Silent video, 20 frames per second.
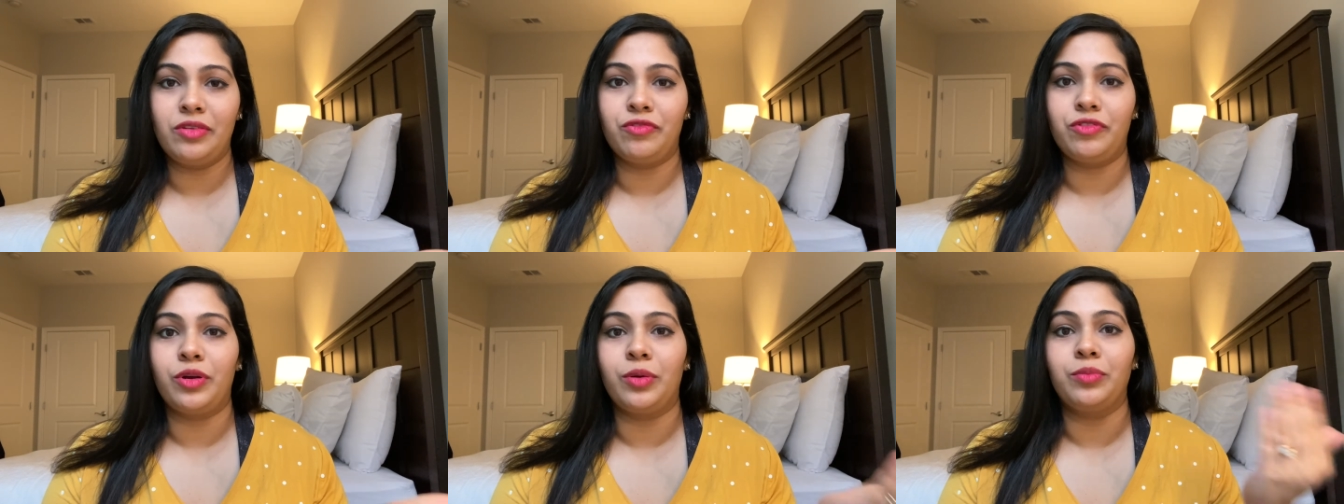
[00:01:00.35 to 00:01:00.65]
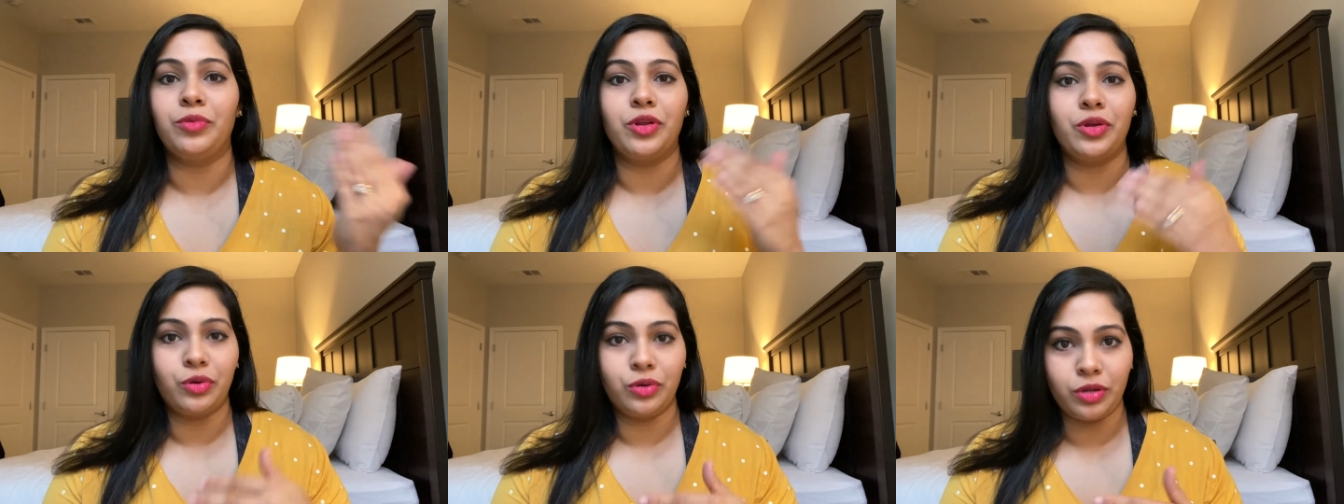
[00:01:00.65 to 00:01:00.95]

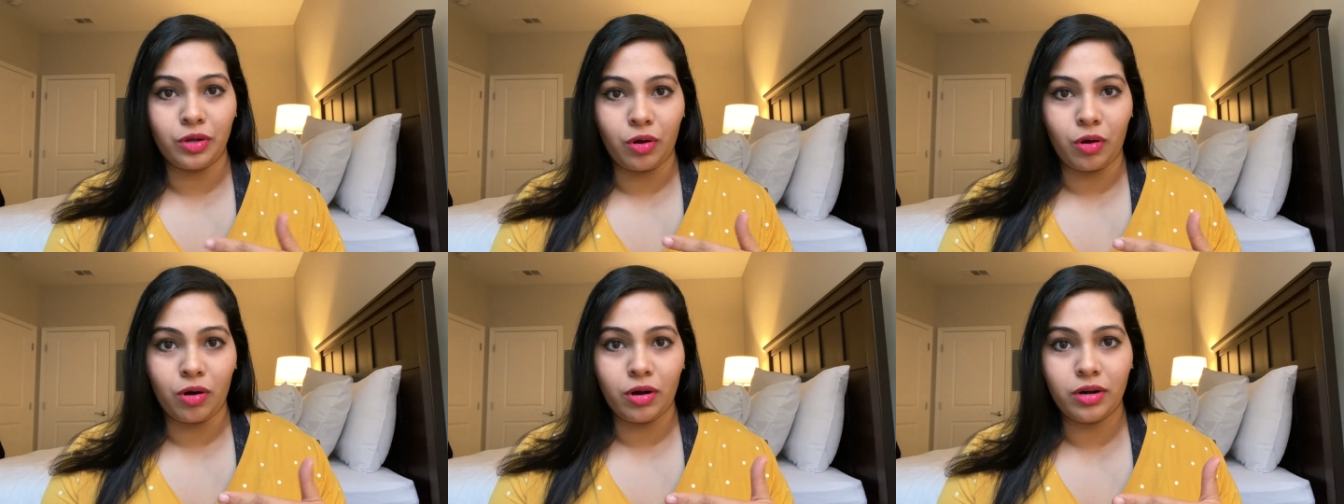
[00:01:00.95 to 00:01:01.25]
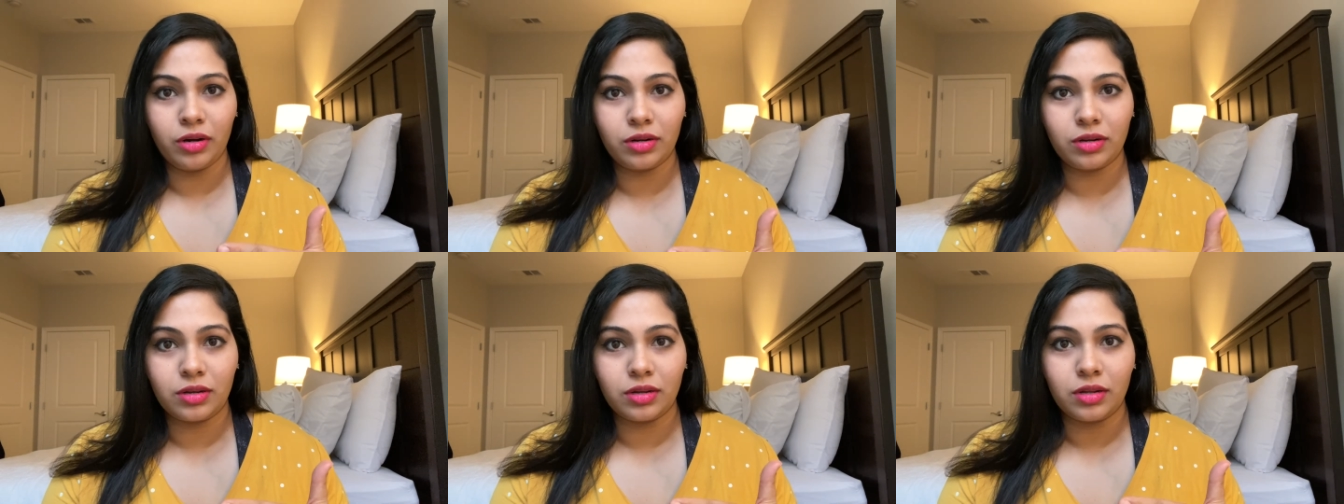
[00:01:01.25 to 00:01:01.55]
from New
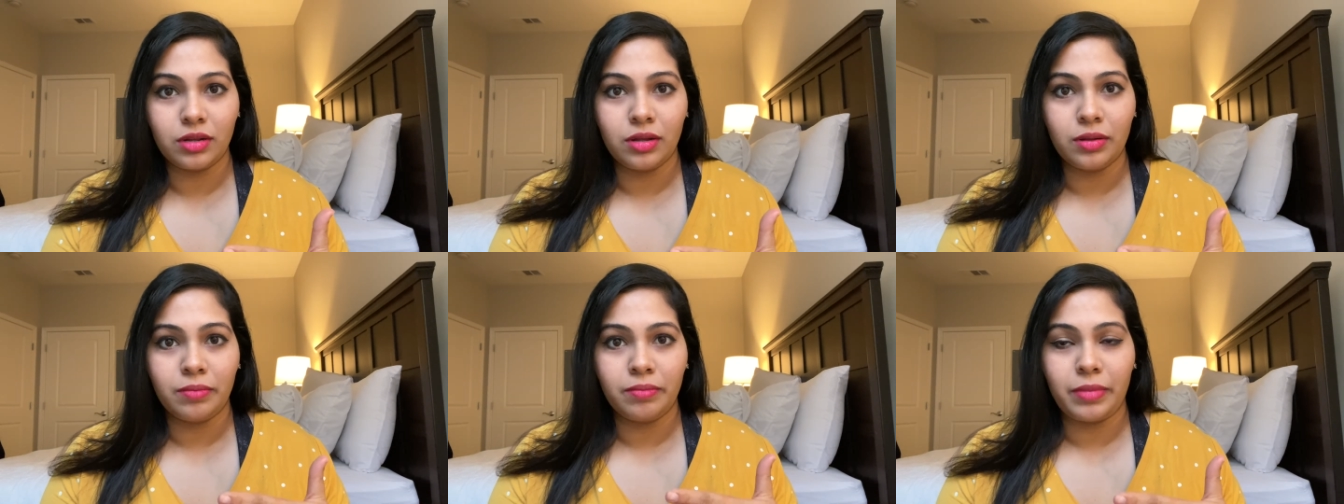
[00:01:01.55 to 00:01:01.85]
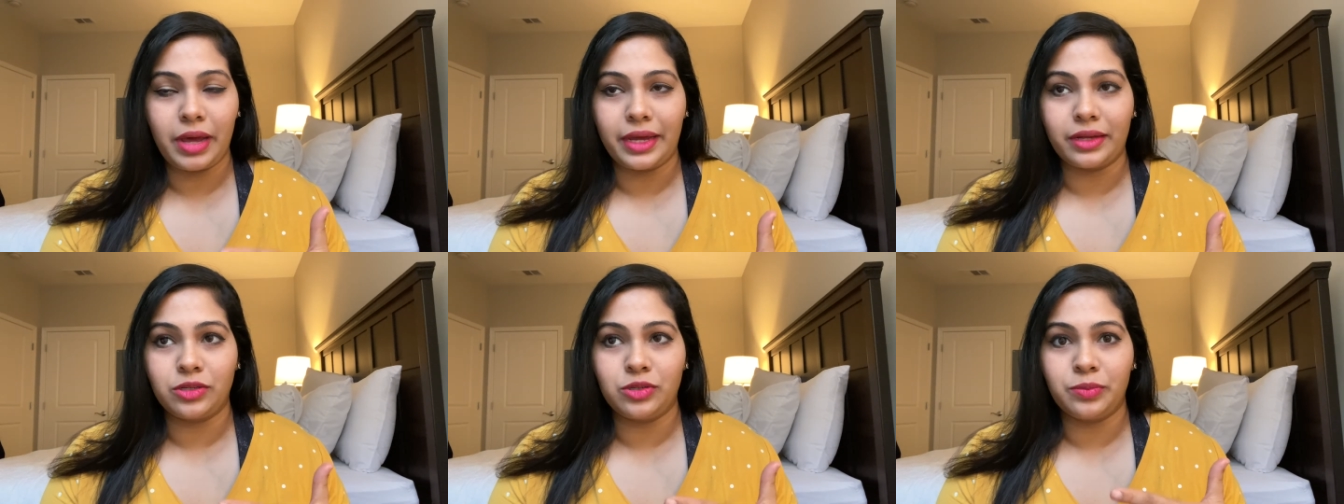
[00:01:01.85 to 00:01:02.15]
York
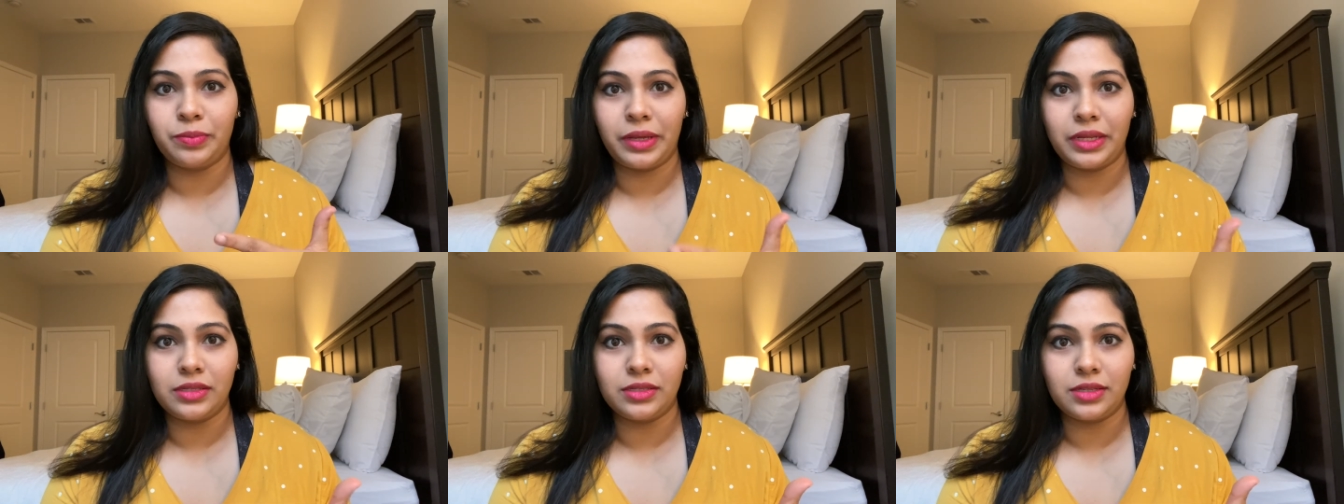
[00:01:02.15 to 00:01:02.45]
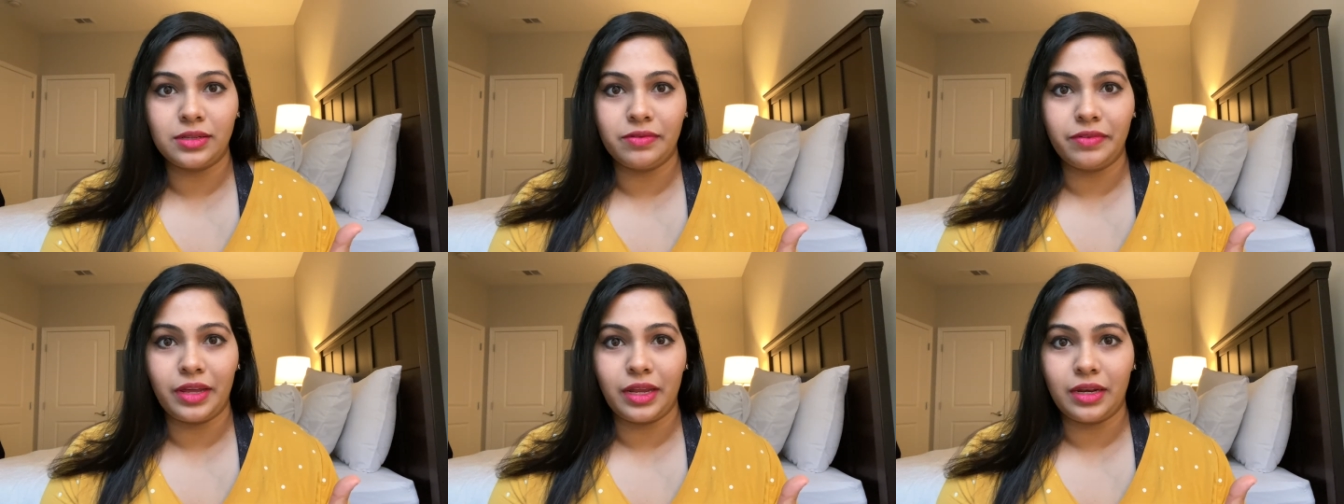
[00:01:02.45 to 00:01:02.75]
back to
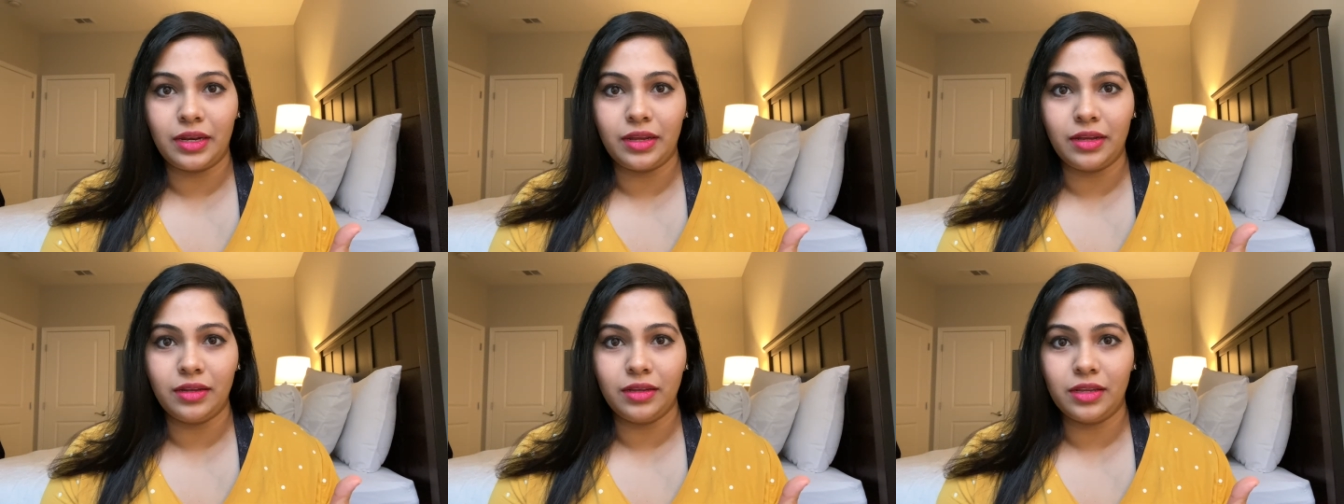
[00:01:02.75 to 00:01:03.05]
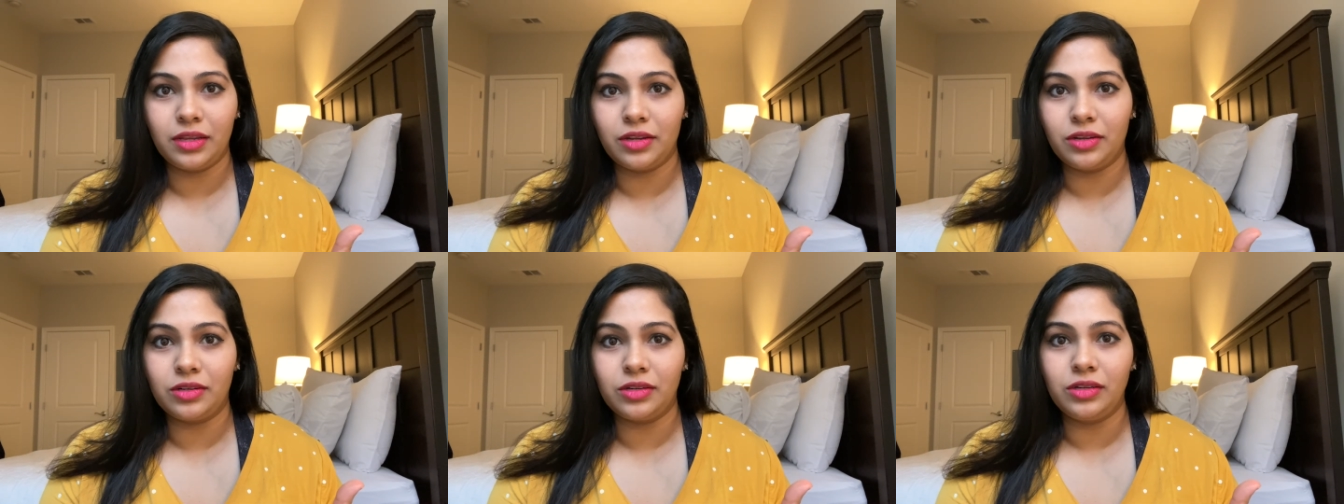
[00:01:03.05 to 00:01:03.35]
Pennsylvania
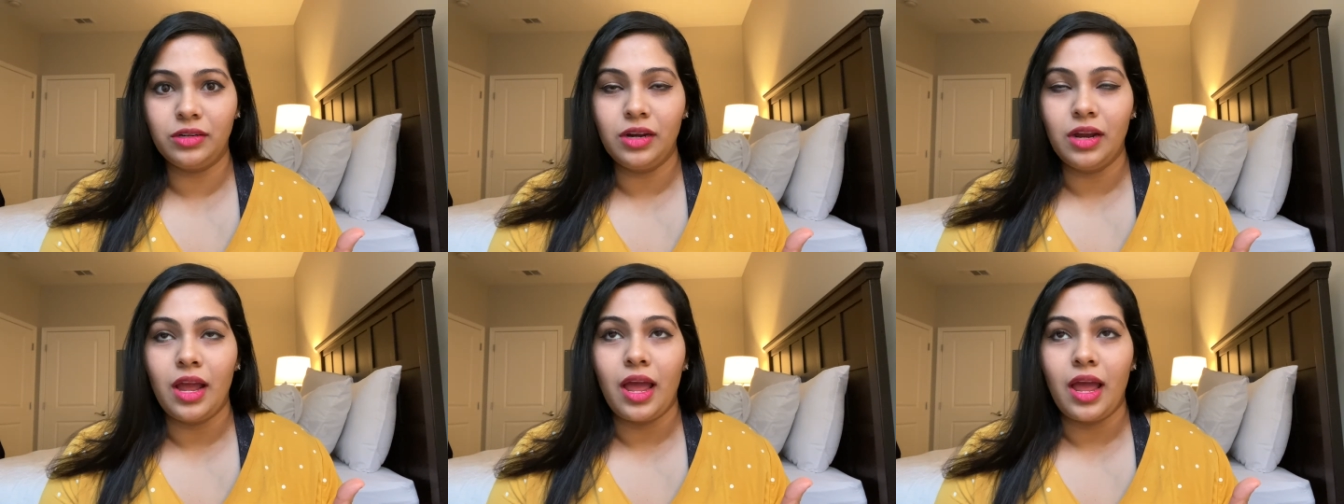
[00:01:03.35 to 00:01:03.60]
here,